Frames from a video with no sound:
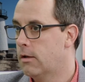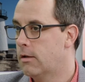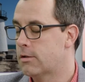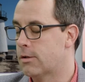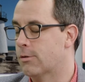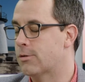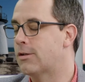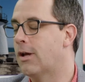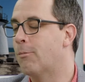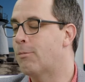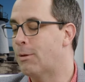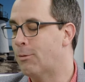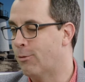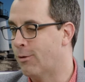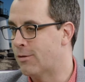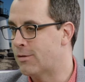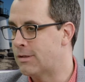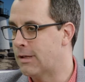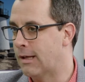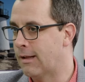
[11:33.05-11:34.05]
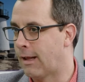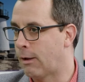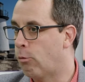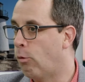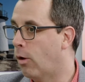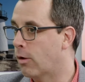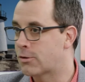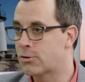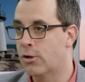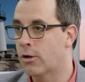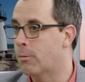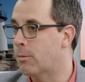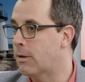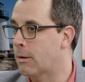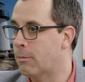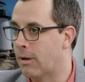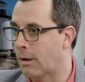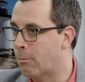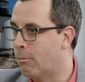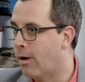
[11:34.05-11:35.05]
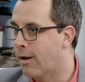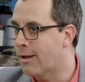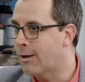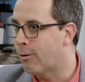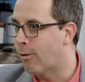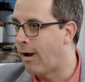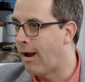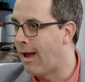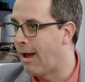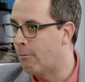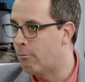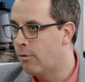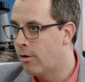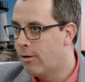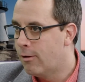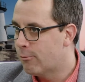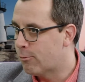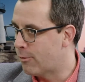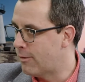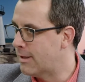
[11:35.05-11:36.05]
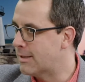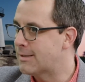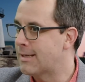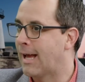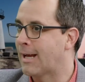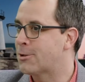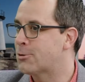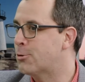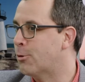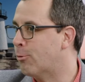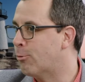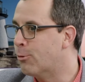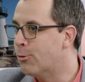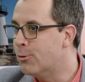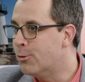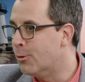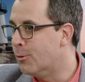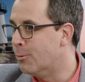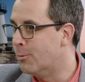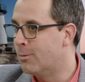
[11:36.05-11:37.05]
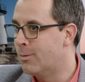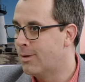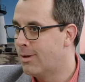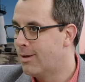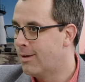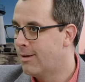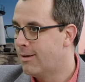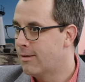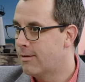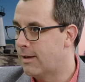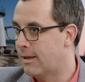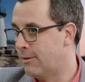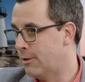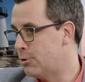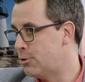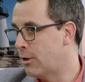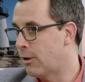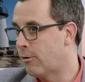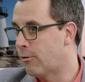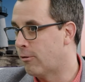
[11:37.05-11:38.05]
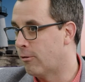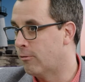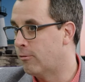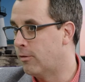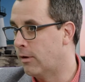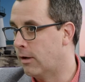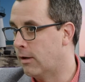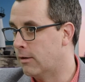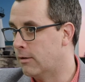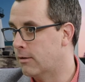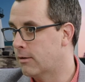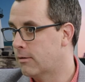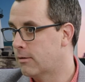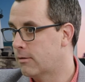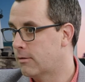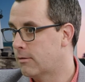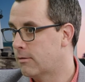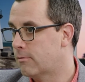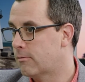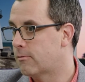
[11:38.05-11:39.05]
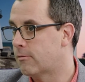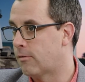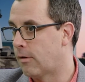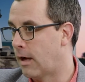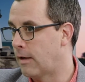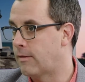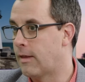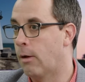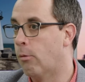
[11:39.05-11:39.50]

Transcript: So some people have said like, well, it's going to be a big money grab for this extra room in the general fund, right?